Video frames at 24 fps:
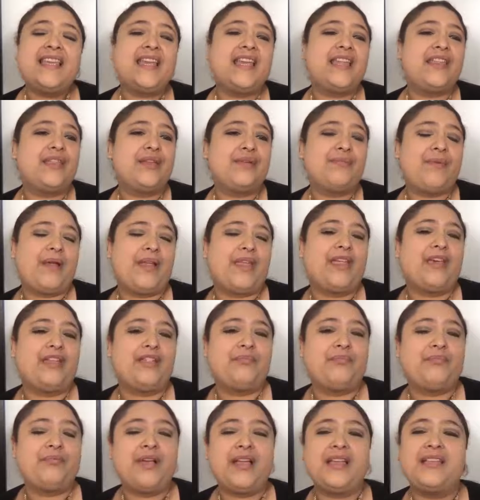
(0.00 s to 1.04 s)
in the
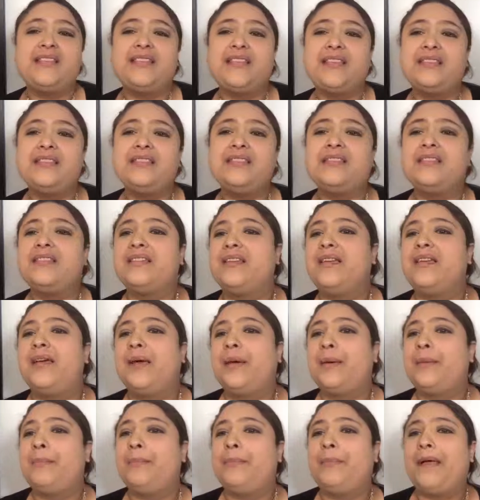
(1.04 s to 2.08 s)
regular present,
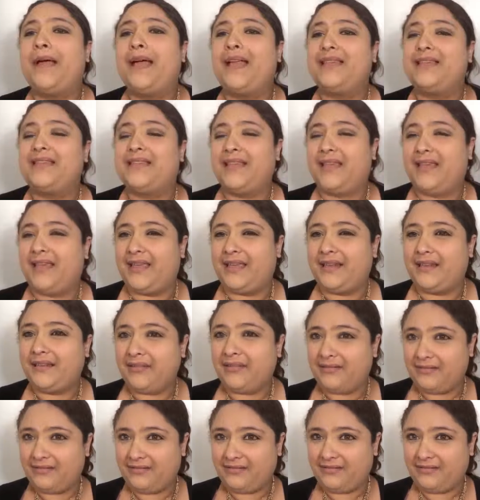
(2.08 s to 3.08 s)
va a ser